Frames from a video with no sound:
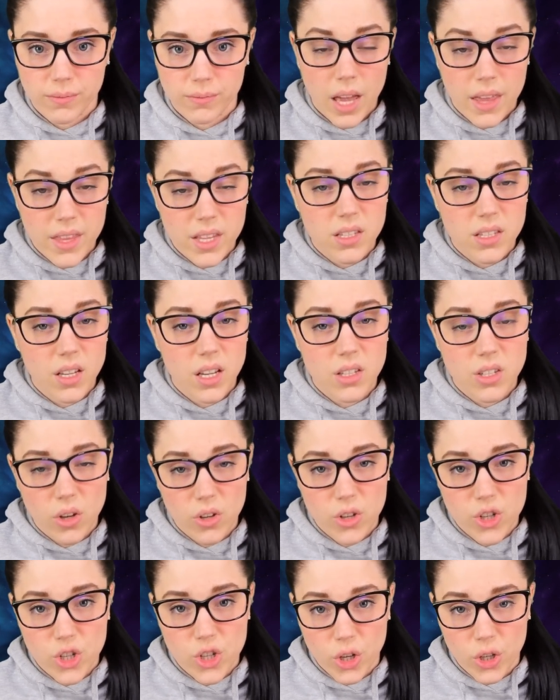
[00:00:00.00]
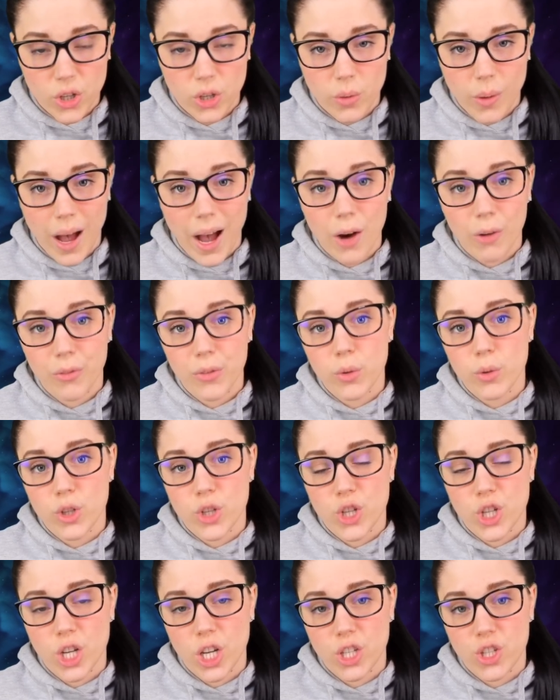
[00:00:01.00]
And this does go to show you how few
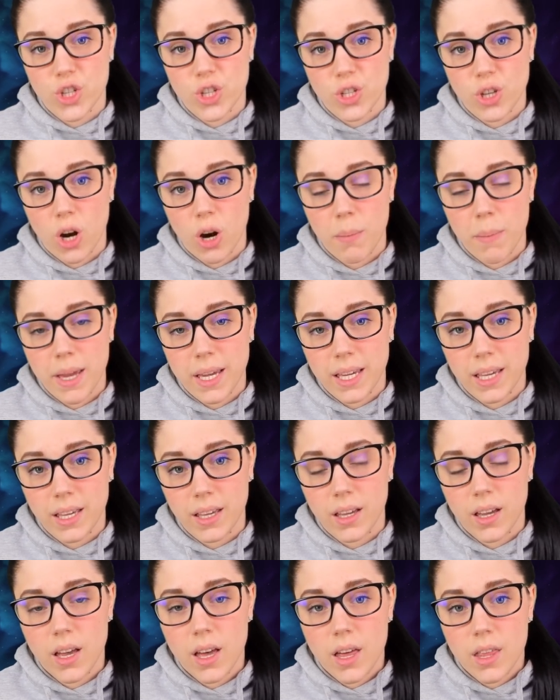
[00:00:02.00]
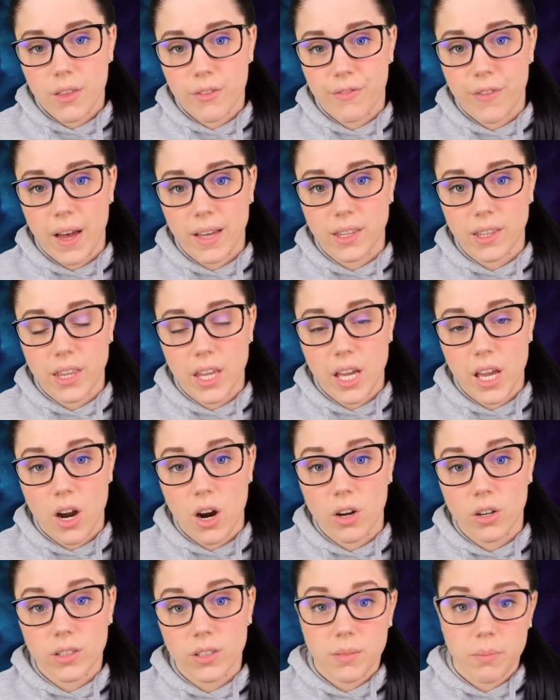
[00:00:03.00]
exchanges are making the fact that they
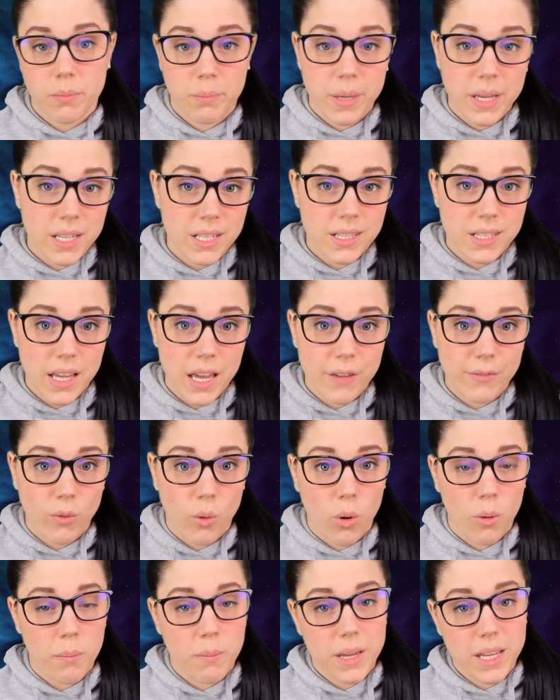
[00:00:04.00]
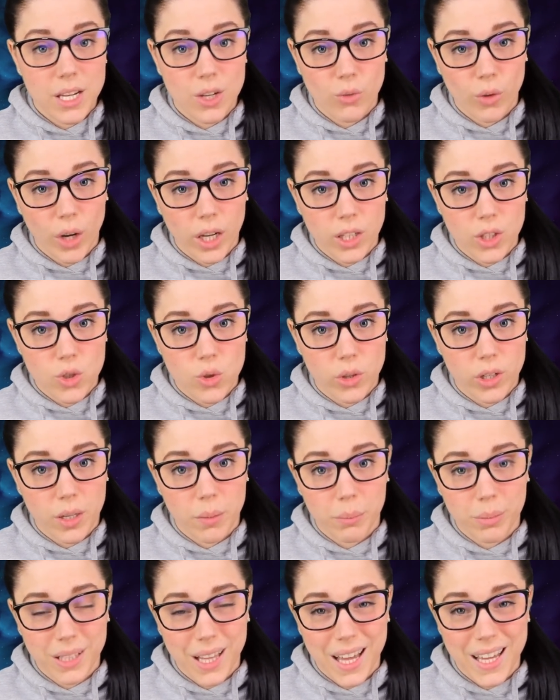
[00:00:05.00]
aren't being safe or meeting regulatory
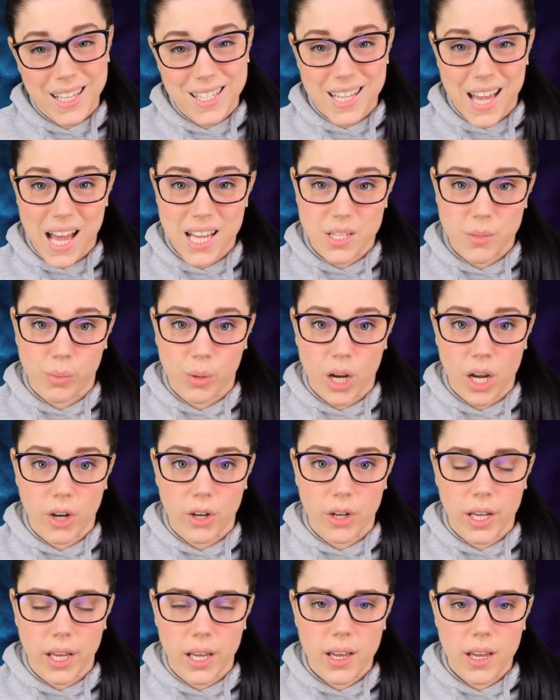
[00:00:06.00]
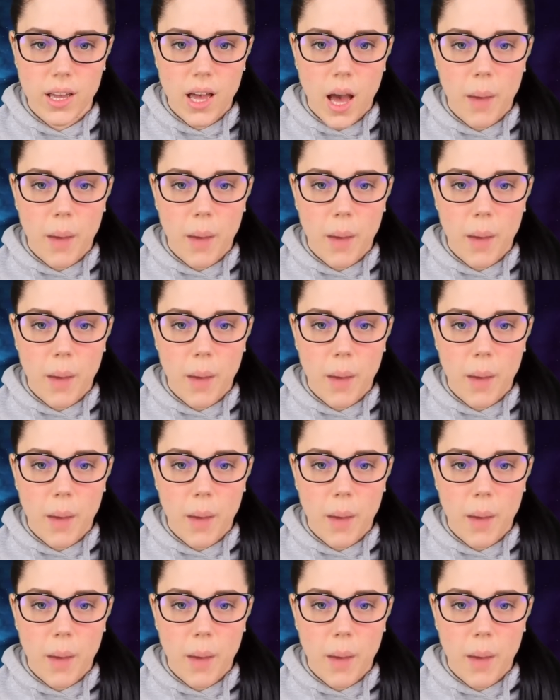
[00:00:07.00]
compliance as a priority.